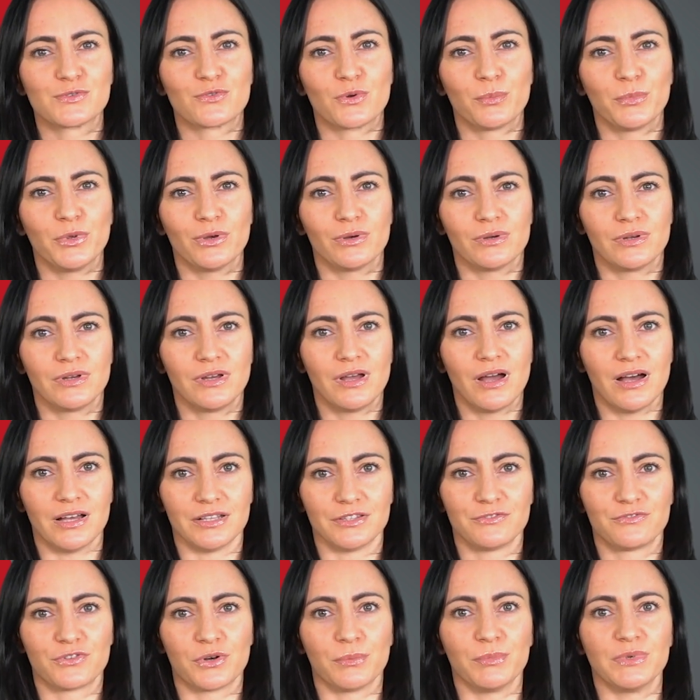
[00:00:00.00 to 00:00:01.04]
from your
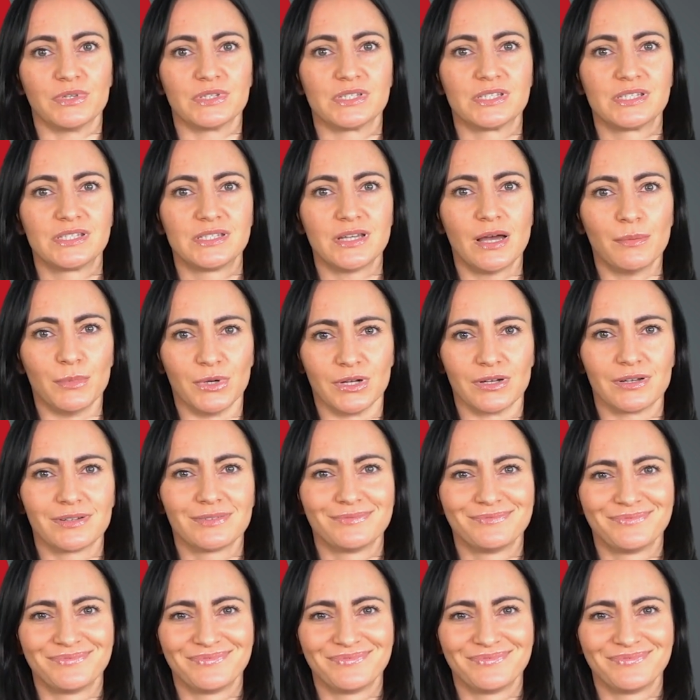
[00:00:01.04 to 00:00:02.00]
gut, from your stomach.